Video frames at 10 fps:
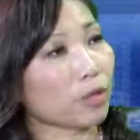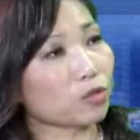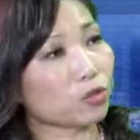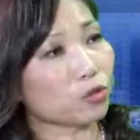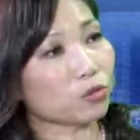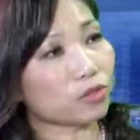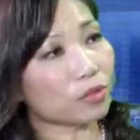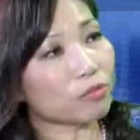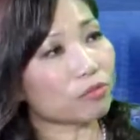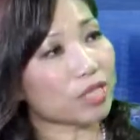So
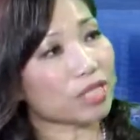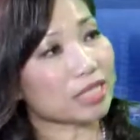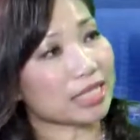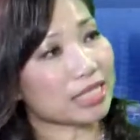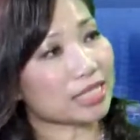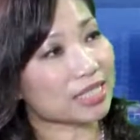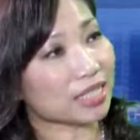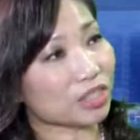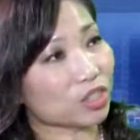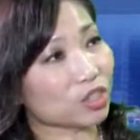some of these leases
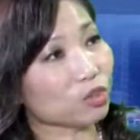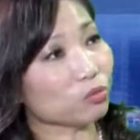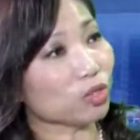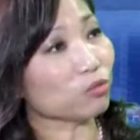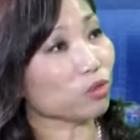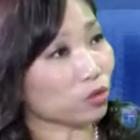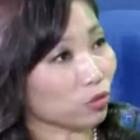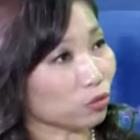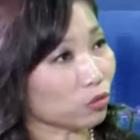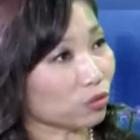are still being
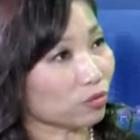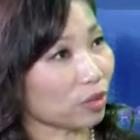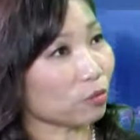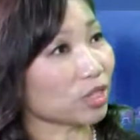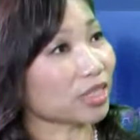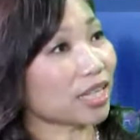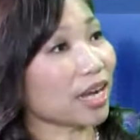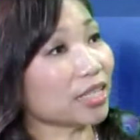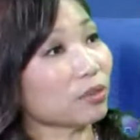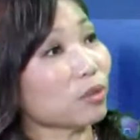renewed that were
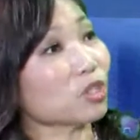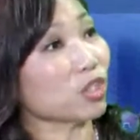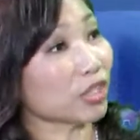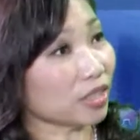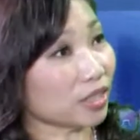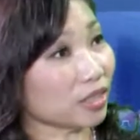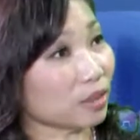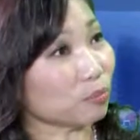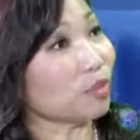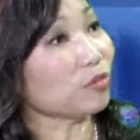signed much
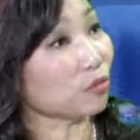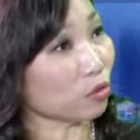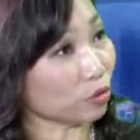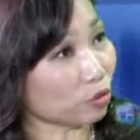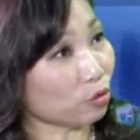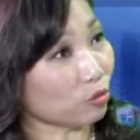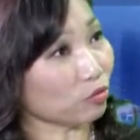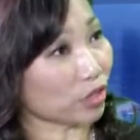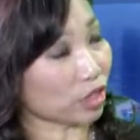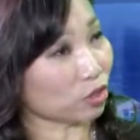earlier before the global
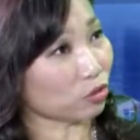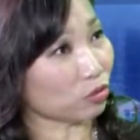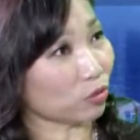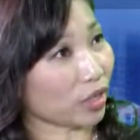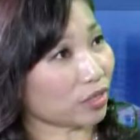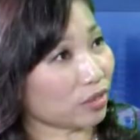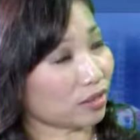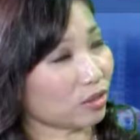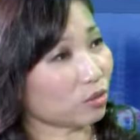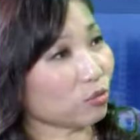financial
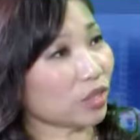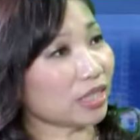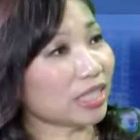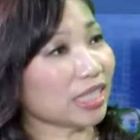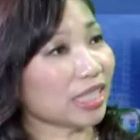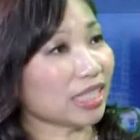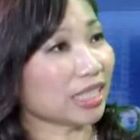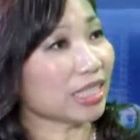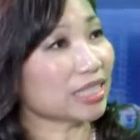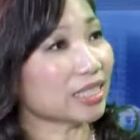crisis. So when
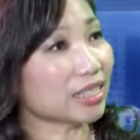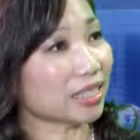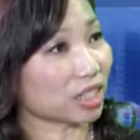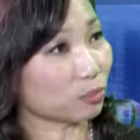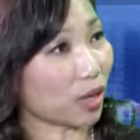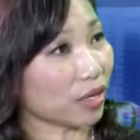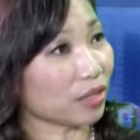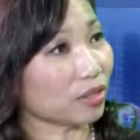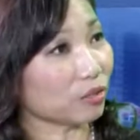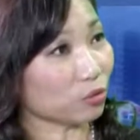the leases
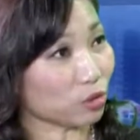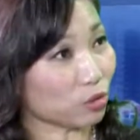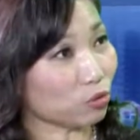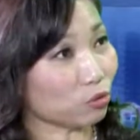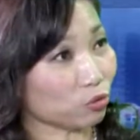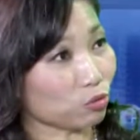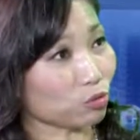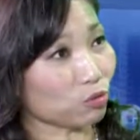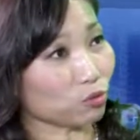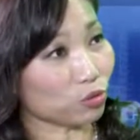expire, they're renewed
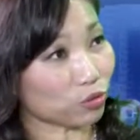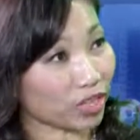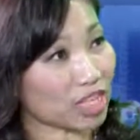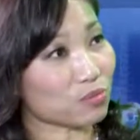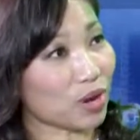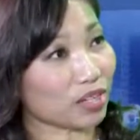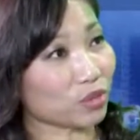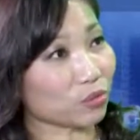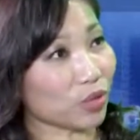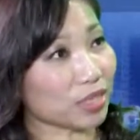to today's
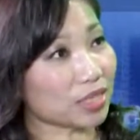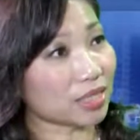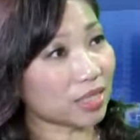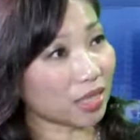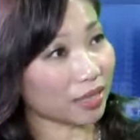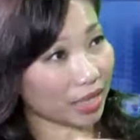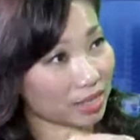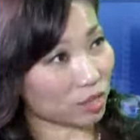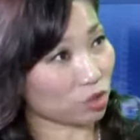market rent, there's a